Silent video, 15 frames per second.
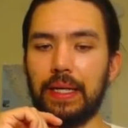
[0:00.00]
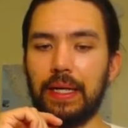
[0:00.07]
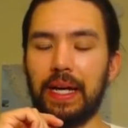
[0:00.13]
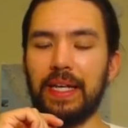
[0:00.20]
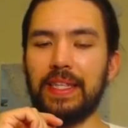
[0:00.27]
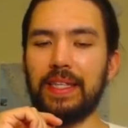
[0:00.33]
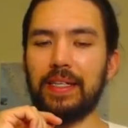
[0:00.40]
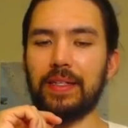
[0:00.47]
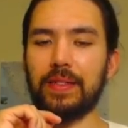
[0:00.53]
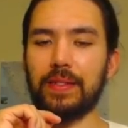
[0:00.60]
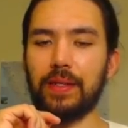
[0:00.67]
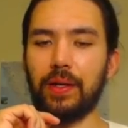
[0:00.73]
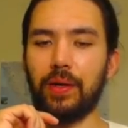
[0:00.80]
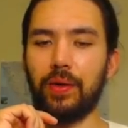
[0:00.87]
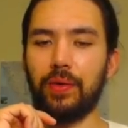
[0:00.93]
think
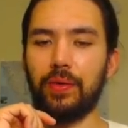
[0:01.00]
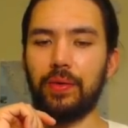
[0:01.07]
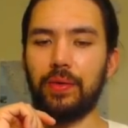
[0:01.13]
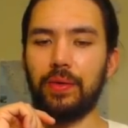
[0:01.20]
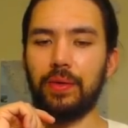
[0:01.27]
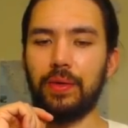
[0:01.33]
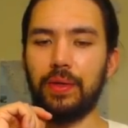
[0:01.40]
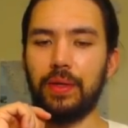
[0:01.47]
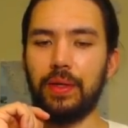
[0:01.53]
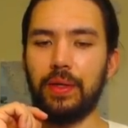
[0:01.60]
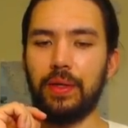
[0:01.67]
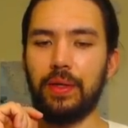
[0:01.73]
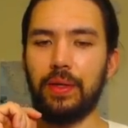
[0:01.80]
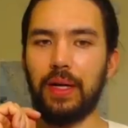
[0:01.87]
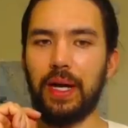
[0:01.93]
so.
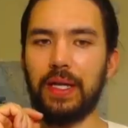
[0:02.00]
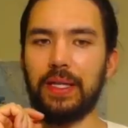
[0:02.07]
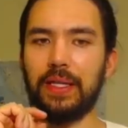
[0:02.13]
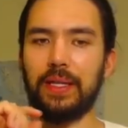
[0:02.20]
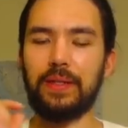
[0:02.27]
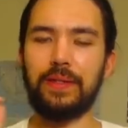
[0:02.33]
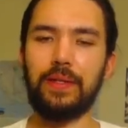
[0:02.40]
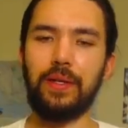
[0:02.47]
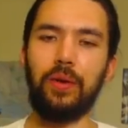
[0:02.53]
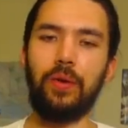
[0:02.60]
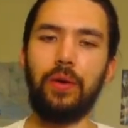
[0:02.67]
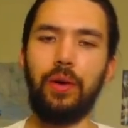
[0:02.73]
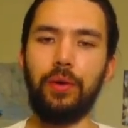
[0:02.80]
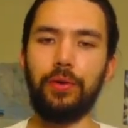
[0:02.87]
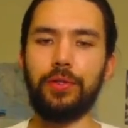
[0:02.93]

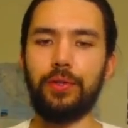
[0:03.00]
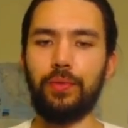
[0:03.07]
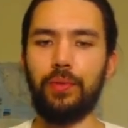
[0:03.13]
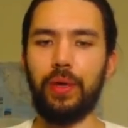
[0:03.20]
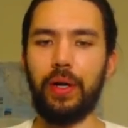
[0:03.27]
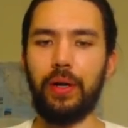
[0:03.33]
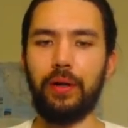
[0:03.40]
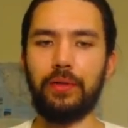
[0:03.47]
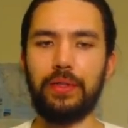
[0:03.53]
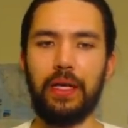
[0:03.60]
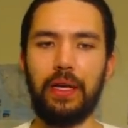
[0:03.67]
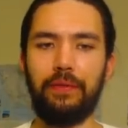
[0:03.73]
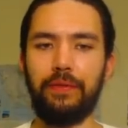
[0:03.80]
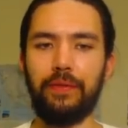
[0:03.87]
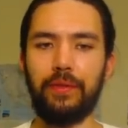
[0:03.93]
Ultra rare,
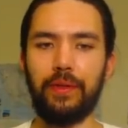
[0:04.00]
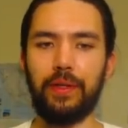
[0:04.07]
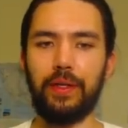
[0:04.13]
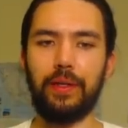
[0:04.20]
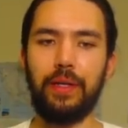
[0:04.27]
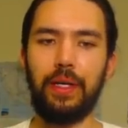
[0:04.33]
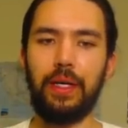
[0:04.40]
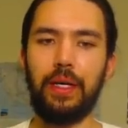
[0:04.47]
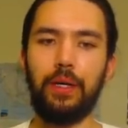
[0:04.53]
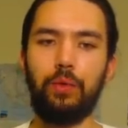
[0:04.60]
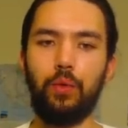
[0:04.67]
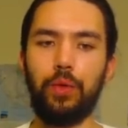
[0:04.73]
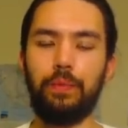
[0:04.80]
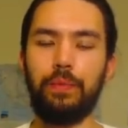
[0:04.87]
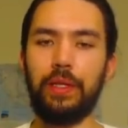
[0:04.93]
definitely.
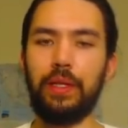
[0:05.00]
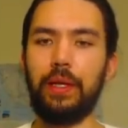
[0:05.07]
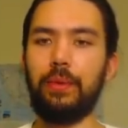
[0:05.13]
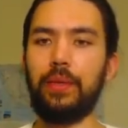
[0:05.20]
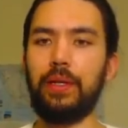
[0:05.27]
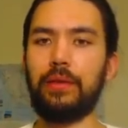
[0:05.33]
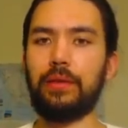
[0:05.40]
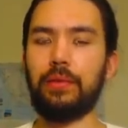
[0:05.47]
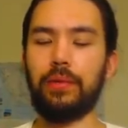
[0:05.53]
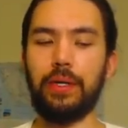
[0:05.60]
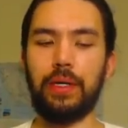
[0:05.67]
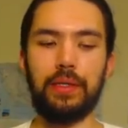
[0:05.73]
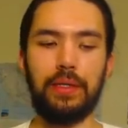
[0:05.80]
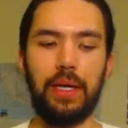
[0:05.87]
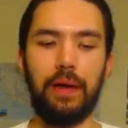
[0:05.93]
Would be limited
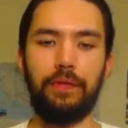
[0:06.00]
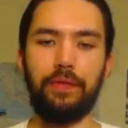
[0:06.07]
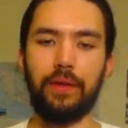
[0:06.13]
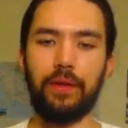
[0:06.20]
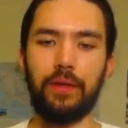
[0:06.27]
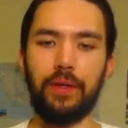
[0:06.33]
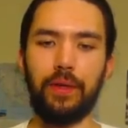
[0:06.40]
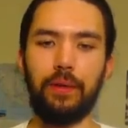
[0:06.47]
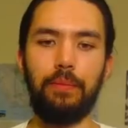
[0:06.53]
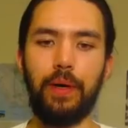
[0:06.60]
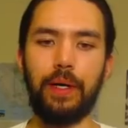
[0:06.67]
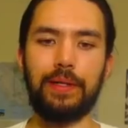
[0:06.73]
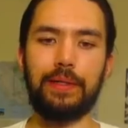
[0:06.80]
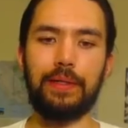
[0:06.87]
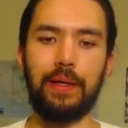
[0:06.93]
3, definitely.
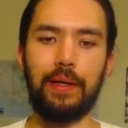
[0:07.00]
But